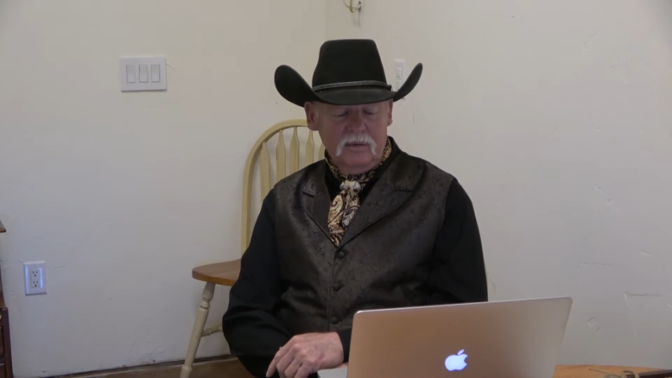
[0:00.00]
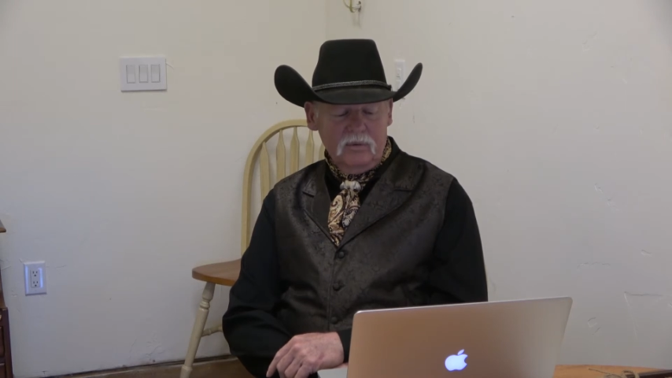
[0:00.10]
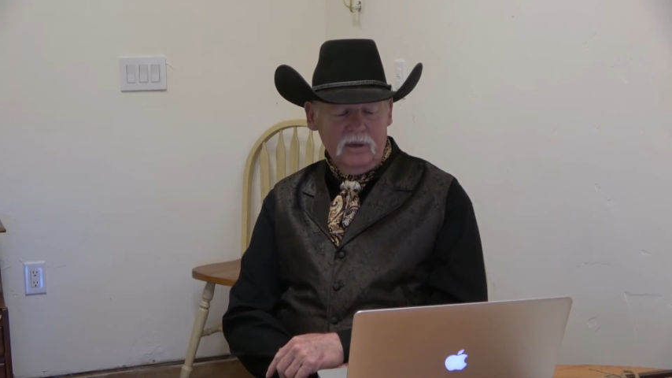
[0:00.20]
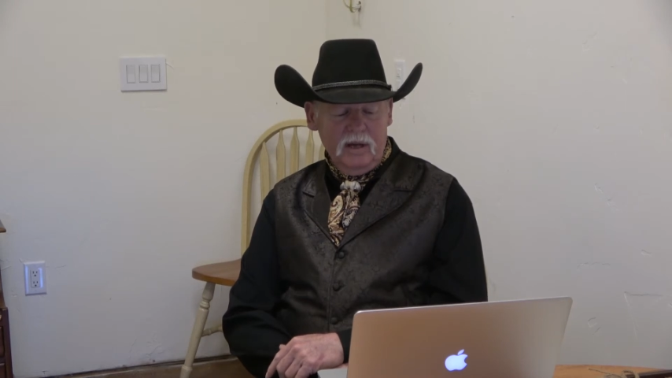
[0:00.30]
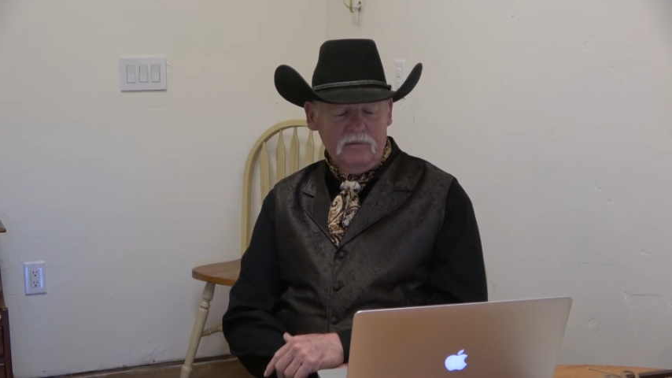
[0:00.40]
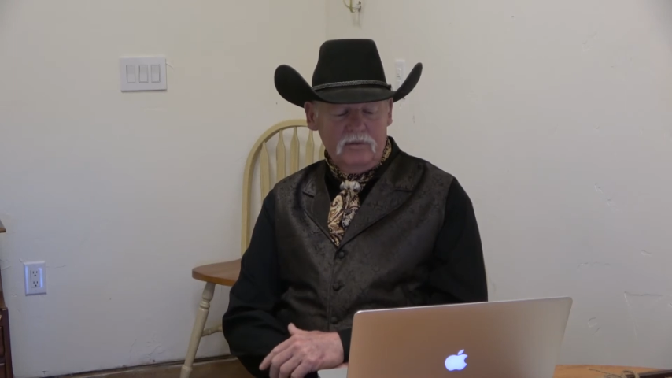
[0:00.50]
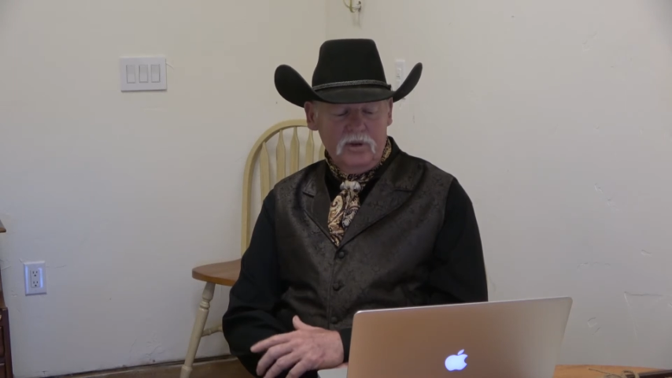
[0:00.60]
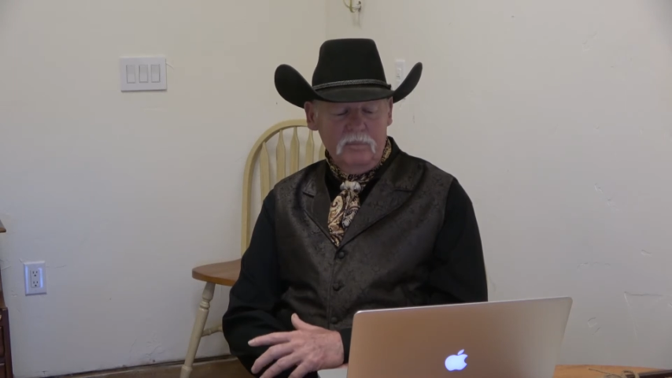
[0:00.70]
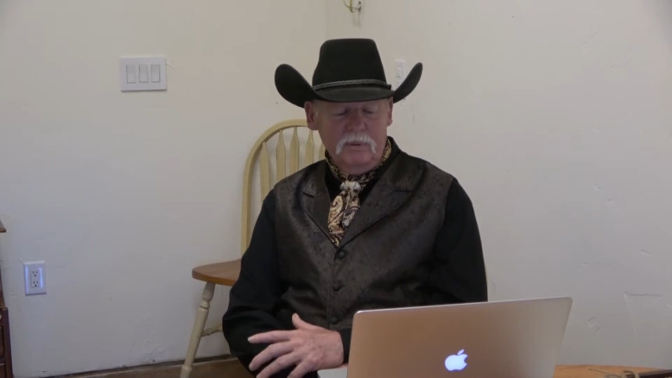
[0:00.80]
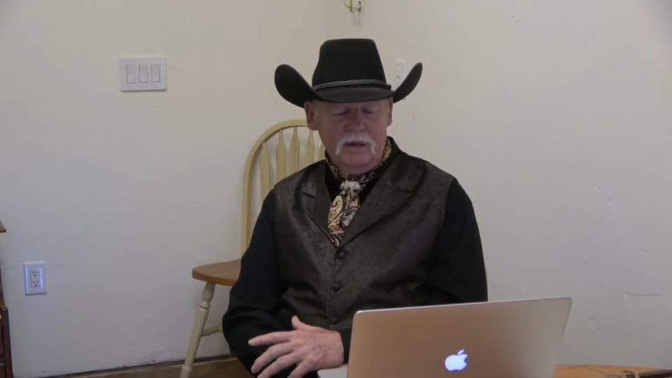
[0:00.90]
We have
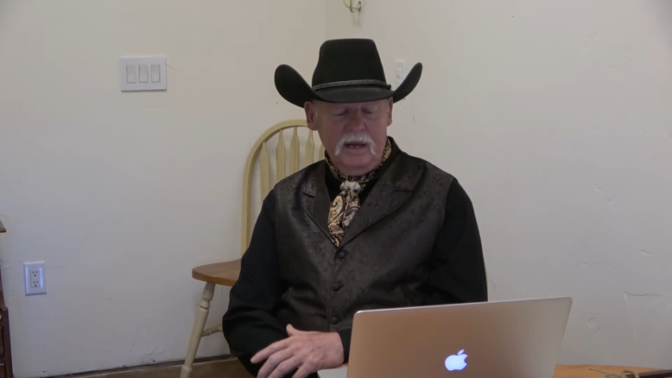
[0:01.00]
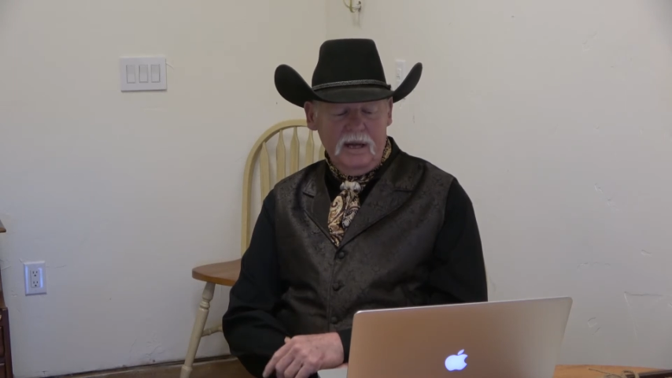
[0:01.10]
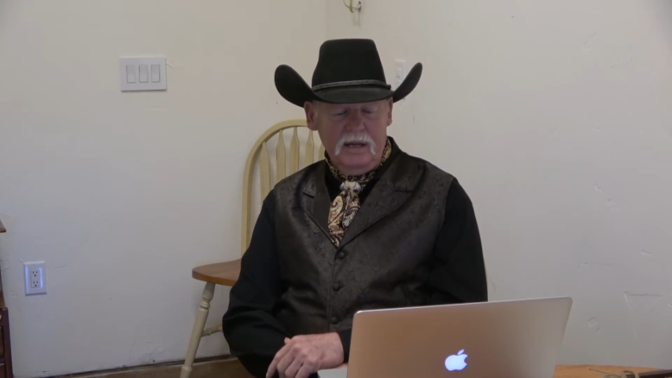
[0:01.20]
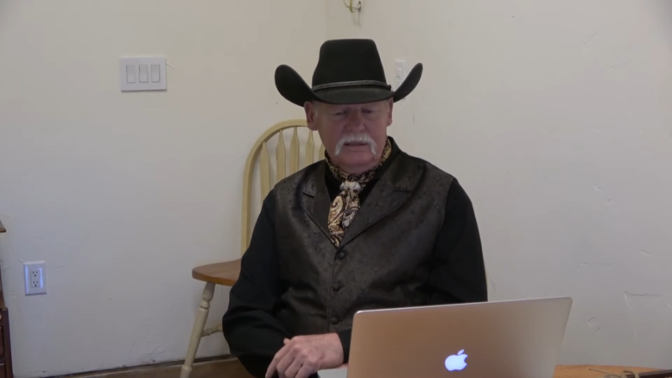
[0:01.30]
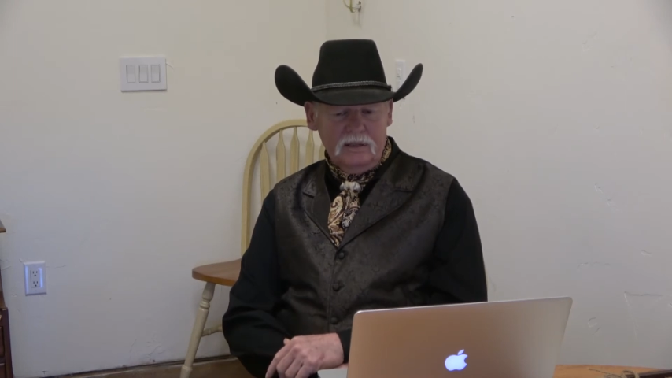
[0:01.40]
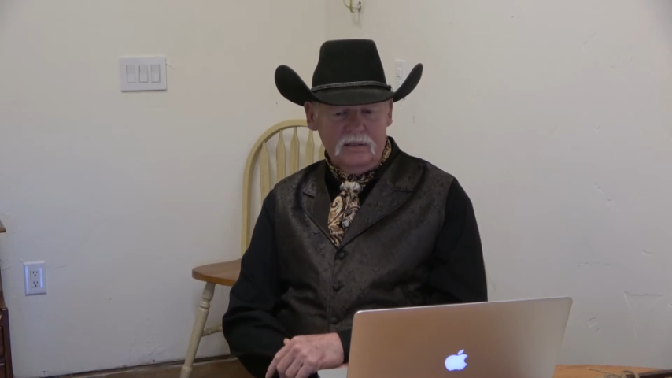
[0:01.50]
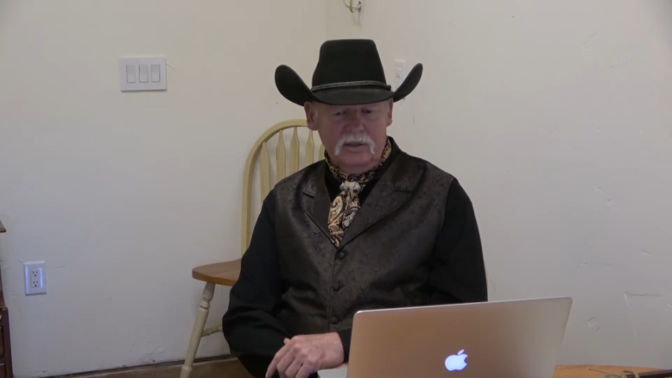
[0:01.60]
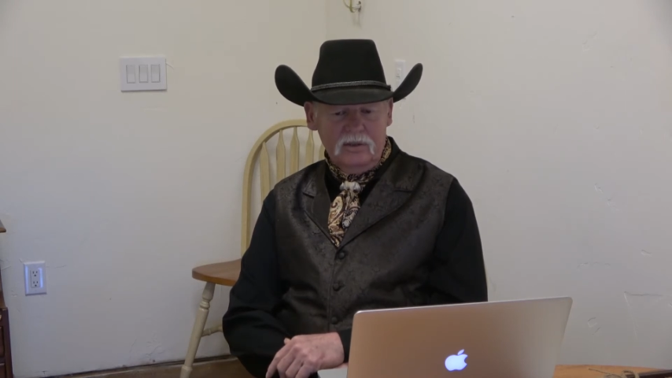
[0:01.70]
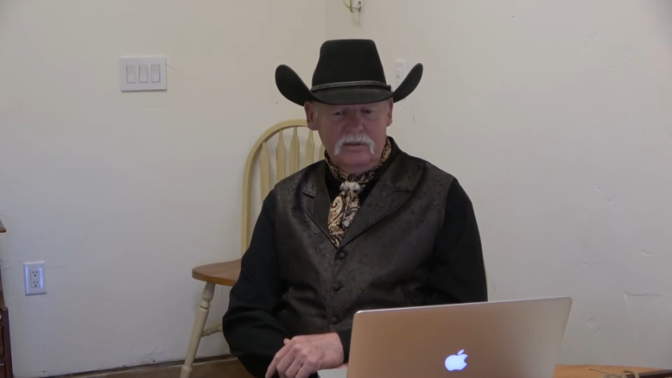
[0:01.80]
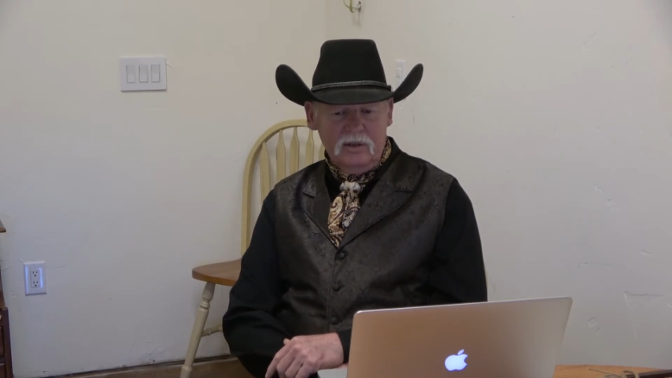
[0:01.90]
drooping hands. It's
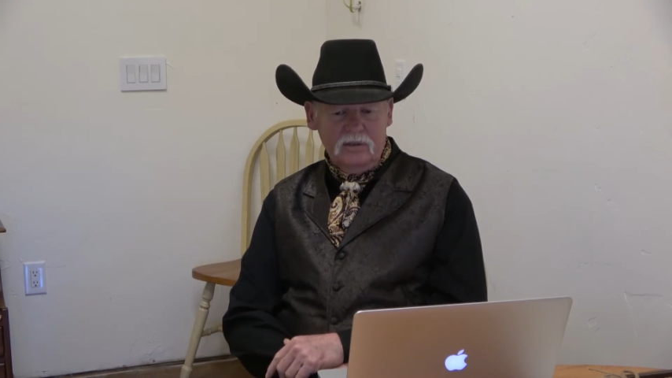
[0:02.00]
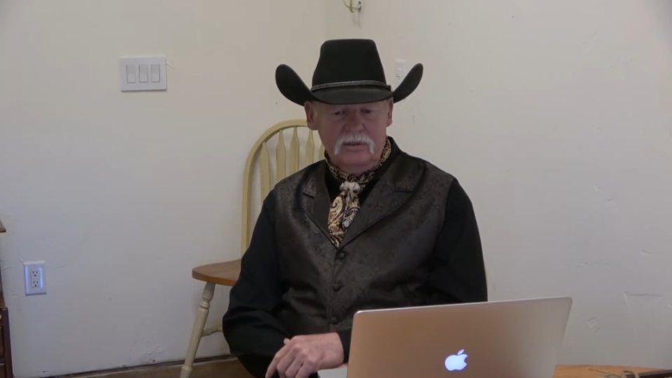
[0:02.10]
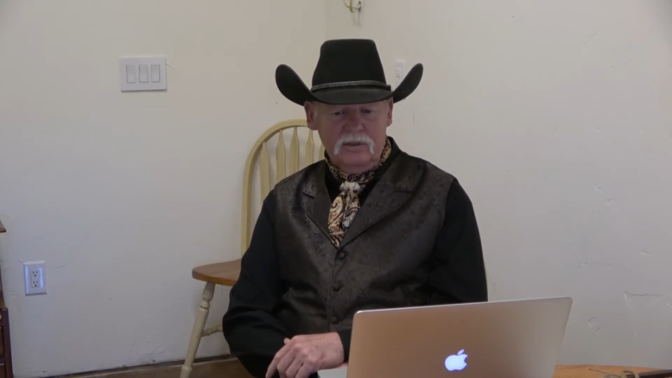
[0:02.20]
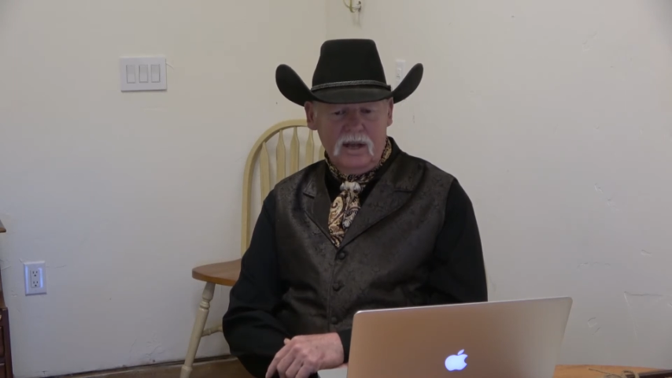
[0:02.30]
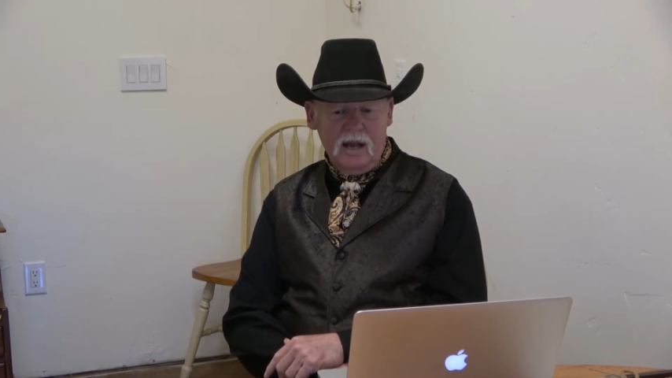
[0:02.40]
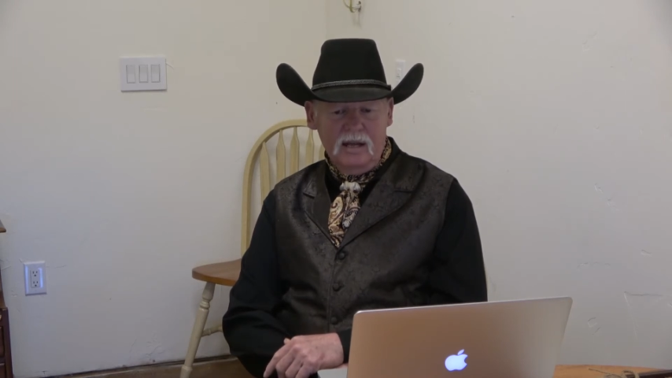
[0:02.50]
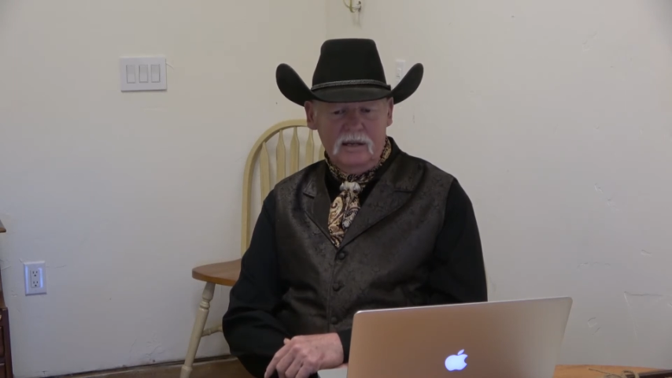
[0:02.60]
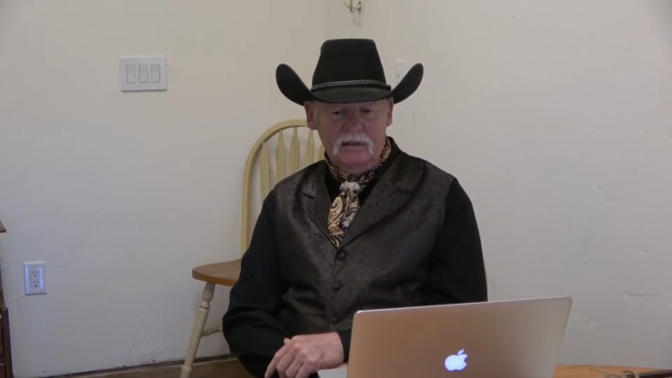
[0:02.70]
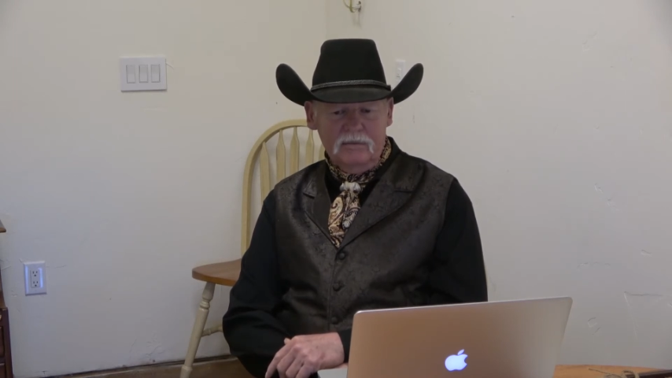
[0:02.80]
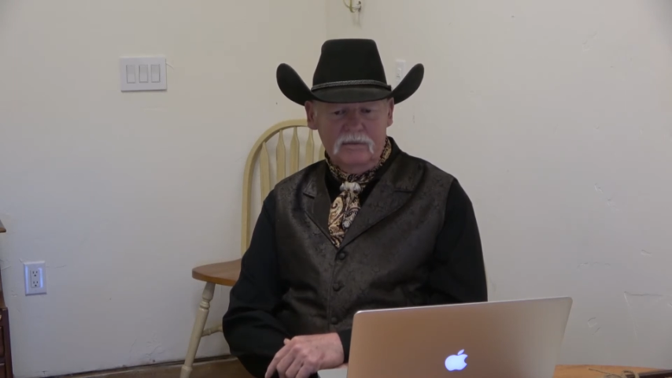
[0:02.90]
a
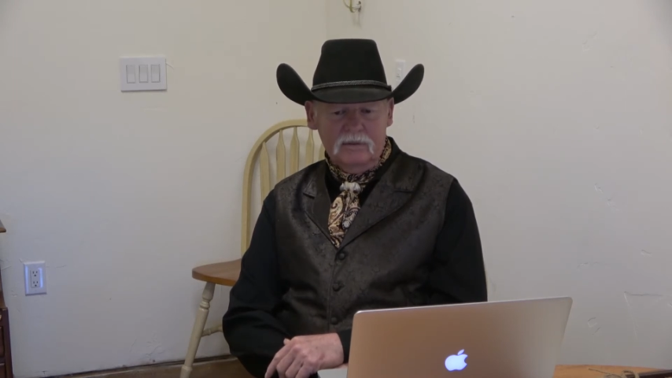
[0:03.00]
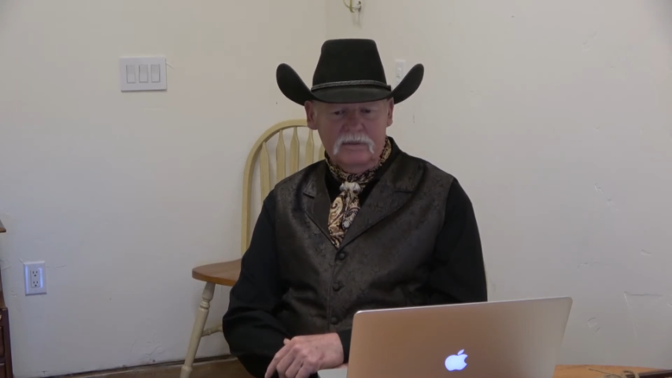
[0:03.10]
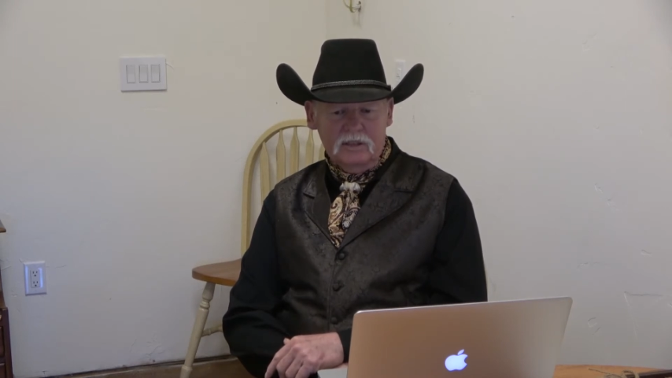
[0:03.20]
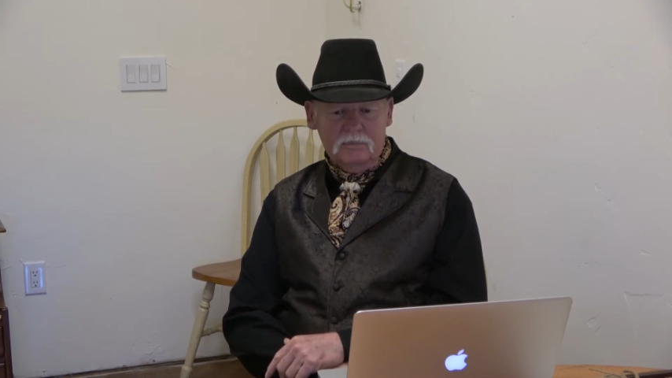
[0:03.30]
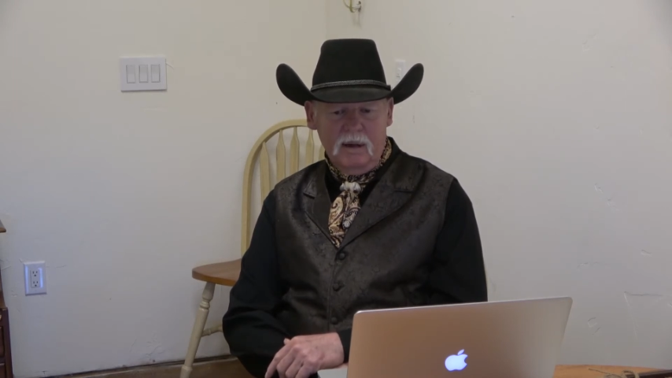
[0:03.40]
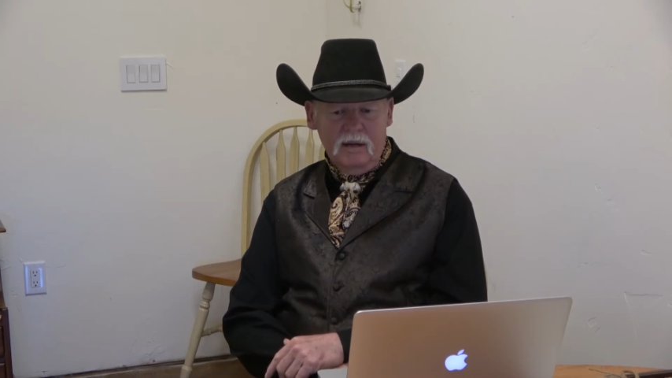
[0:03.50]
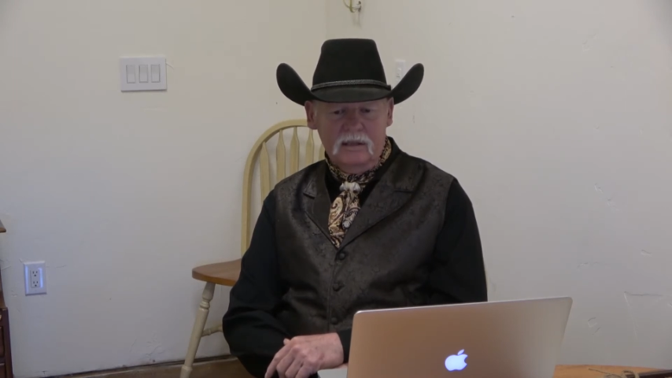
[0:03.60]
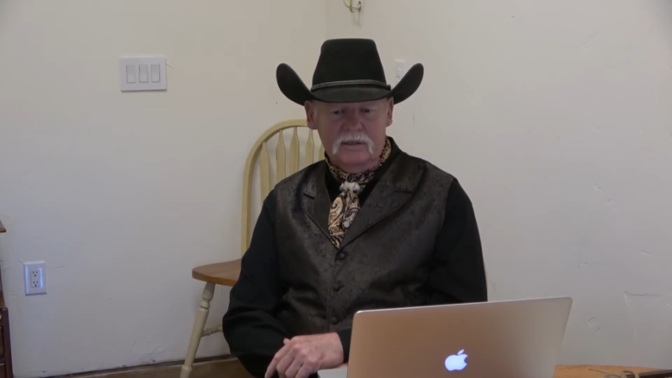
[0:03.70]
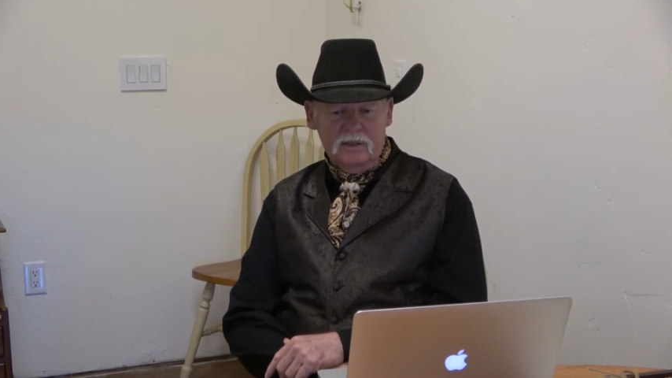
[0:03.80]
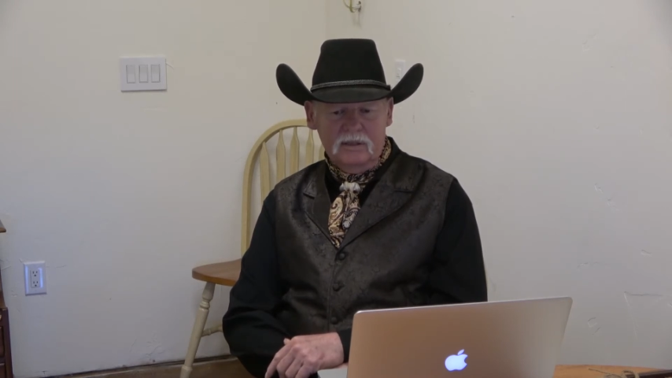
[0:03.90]
sign of
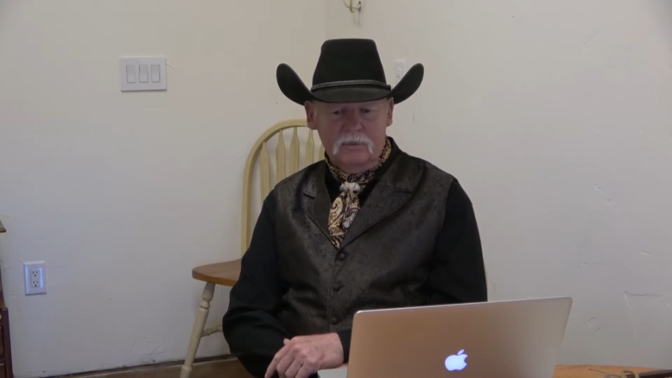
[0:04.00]
despondency,